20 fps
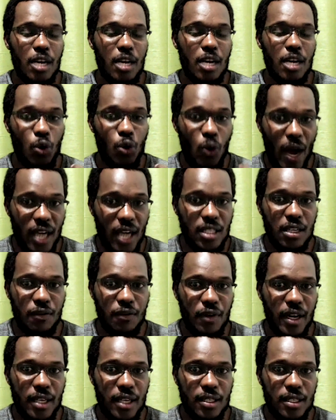
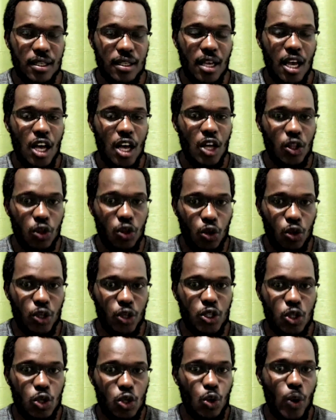proactiveness, those
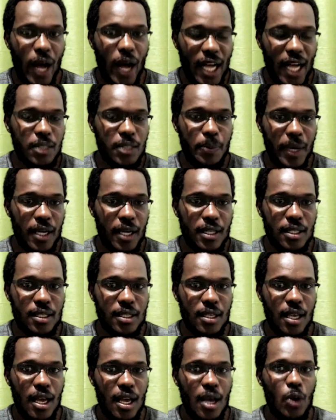two aspects
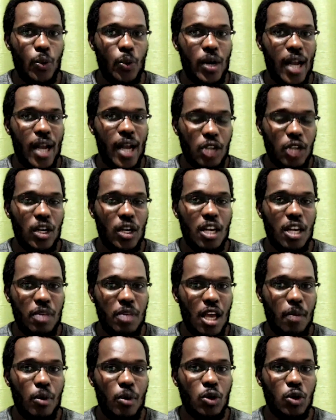will actually be
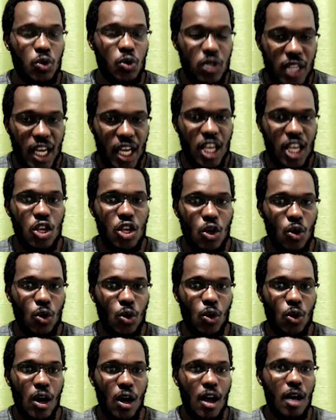able to take you,
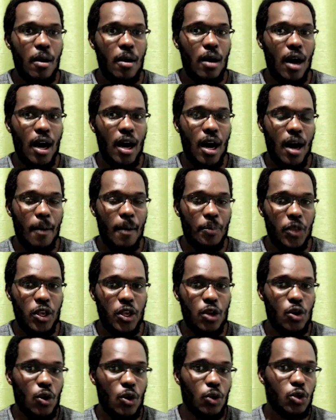
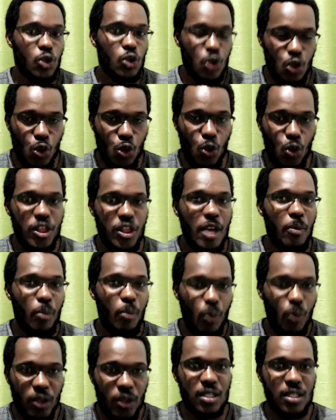through the
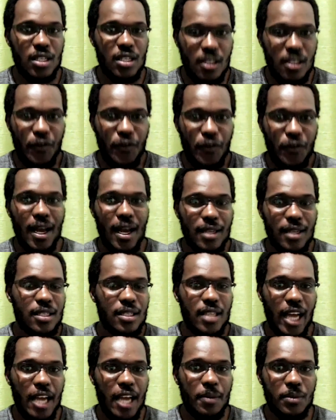most difficult
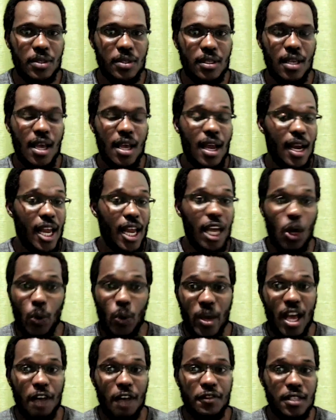times, like we
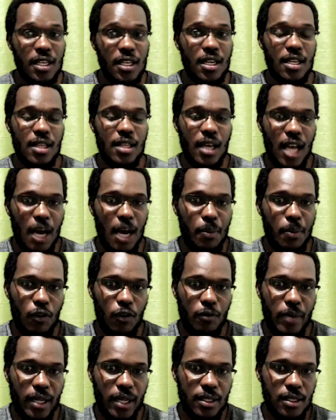have seen in the couple of
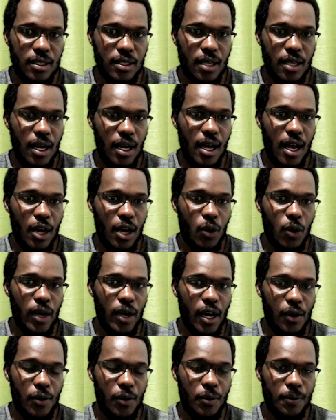months ago,
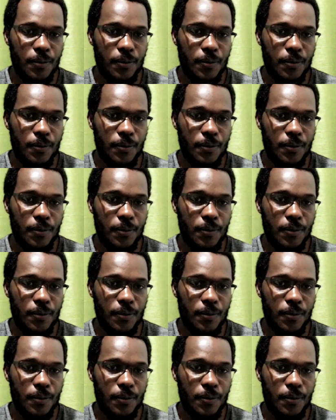Carol.